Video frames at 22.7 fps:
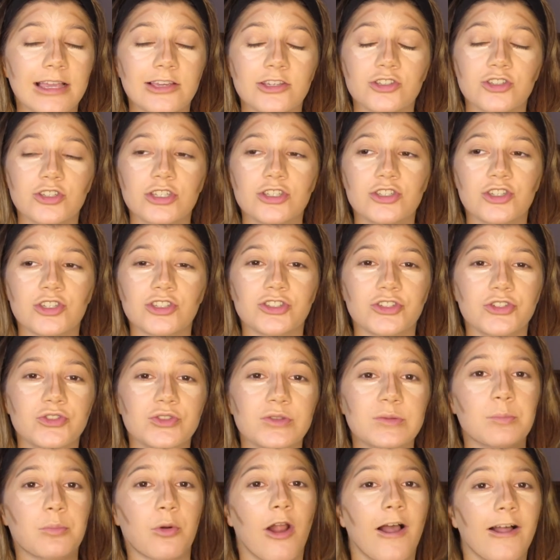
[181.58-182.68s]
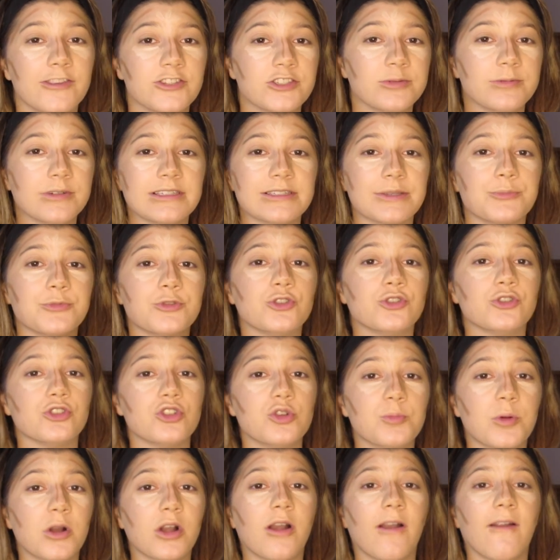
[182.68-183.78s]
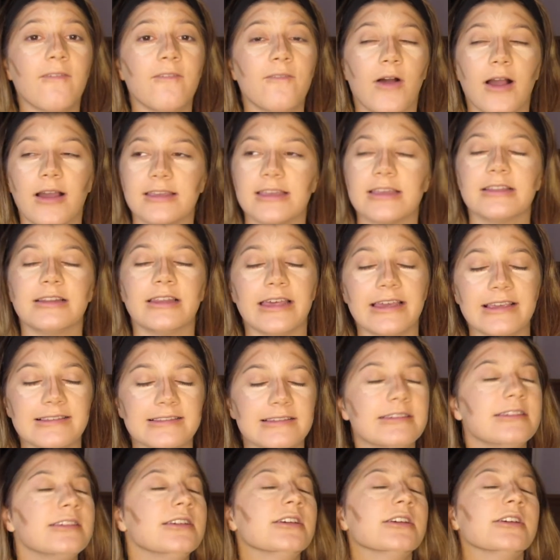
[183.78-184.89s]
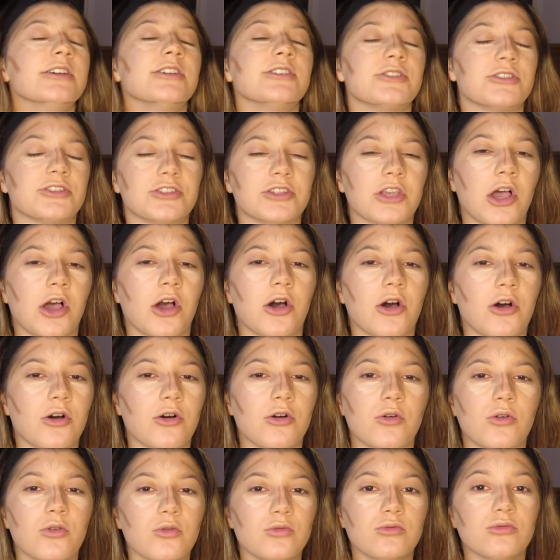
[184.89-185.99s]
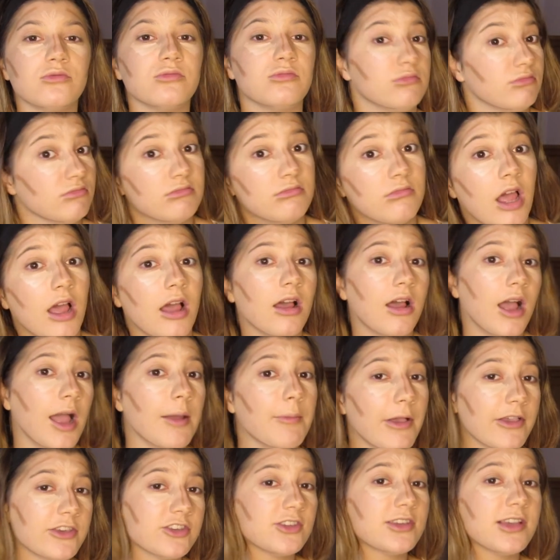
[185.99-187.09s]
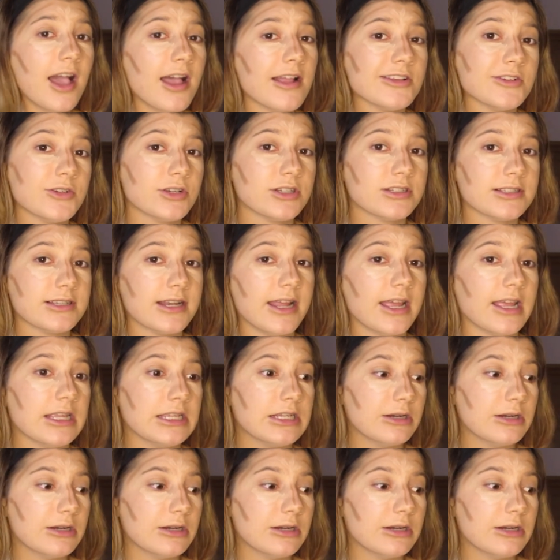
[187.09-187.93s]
I usually just use bronzer because I'm super fucking lazy. So I'm actually contouring today.